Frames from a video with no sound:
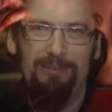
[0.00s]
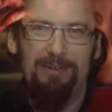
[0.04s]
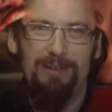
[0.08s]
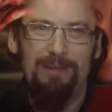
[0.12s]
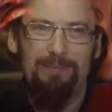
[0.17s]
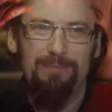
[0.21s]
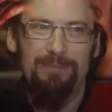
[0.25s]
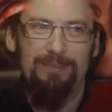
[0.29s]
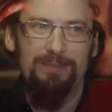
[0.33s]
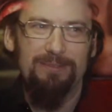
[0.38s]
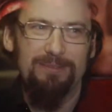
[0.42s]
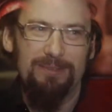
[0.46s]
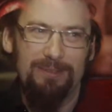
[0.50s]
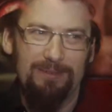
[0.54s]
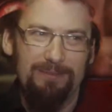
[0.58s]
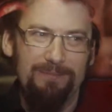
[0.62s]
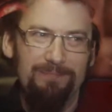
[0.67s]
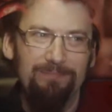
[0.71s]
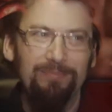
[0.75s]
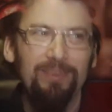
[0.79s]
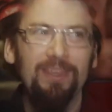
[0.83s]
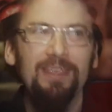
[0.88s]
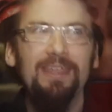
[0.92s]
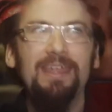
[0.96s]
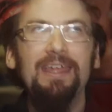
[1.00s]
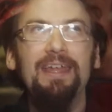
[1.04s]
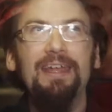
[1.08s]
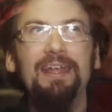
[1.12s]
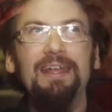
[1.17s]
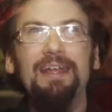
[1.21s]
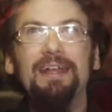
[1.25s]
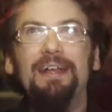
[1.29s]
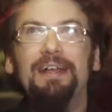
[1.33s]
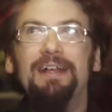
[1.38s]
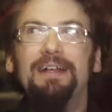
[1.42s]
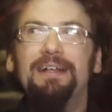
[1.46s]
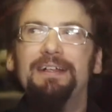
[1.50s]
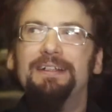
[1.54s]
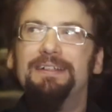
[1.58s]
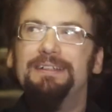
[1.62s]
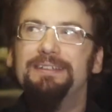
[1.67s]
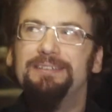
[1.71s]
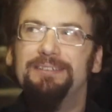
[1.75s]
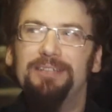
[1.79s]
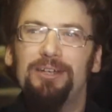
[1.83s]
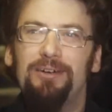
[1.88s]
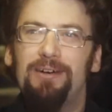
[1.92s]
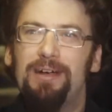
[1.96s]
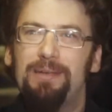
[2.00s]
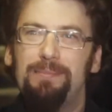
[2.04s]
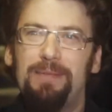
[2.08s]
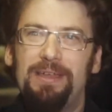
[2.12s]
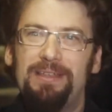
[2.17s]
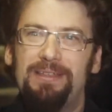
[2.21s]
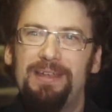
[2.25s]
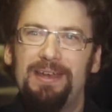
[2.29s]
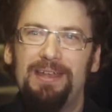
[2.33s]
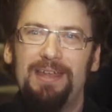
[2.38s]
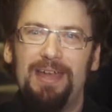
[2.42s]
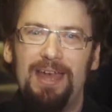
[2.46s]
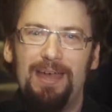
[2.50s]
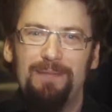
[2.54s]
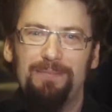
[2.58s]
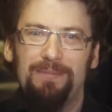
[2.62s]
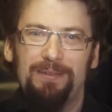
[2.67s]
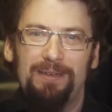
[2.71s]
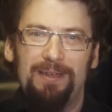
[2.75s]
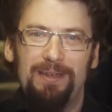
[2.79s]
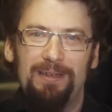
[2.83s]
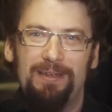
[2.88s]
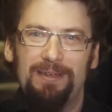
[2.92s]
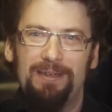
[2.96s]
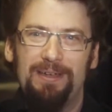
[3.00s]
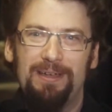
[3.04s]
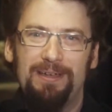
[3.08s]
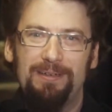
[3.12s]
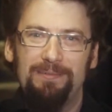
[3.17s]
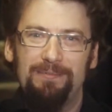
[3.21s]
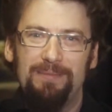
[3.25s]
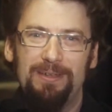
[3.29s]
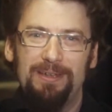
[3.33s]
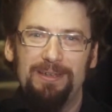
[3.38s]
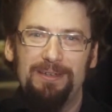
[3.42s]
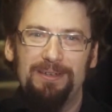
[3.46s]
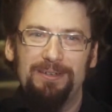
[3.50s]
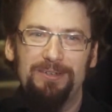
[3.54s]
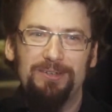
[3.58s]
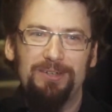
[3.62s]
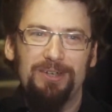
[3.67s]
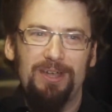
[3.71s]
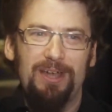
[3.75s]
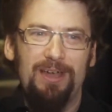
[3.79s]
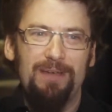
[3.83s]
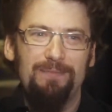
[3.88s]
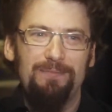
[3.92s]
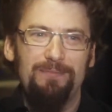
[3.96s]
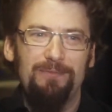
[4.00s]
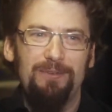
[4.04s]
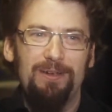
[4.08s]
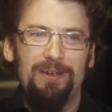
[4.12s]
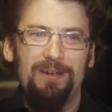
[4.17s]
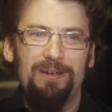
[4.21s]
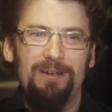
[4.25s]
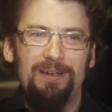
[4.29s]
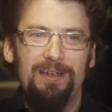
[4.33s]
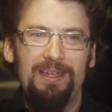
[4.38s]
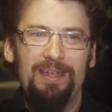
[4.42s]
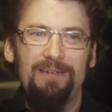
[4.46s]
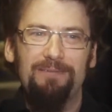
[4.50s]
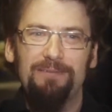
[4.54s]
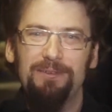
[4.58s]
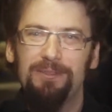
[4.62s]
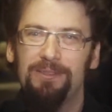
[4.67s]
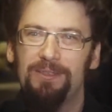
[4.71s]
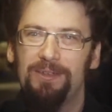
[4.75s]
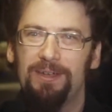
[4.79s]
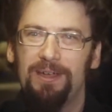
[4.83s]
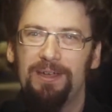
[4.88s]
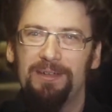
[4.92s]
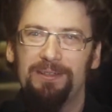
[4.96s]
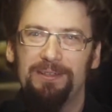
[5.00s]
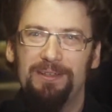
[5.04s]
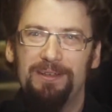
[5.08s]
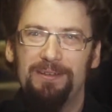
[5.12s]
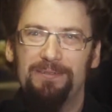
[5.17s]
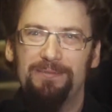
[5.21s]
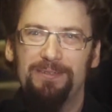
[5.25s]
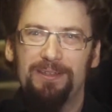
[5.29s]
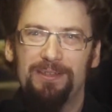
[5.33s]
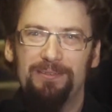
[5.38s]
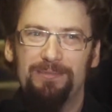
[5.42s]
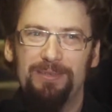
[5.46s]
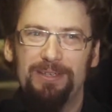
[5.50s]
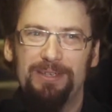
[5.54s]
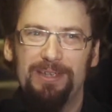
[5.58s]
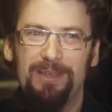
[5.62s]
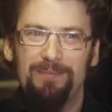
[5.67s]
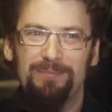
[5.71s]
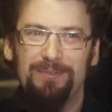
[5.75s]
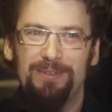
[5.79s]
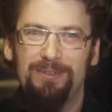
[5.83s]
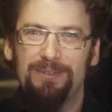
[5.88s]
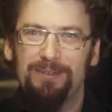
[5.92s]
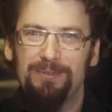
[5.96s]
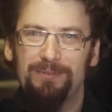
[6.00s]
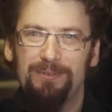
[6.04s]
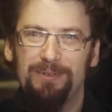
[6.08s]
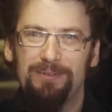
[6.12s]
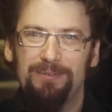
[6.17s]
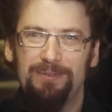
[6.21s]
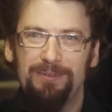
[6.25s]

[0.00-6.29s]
up. And so I made that happen. I made a shop where everything I love can be kept under one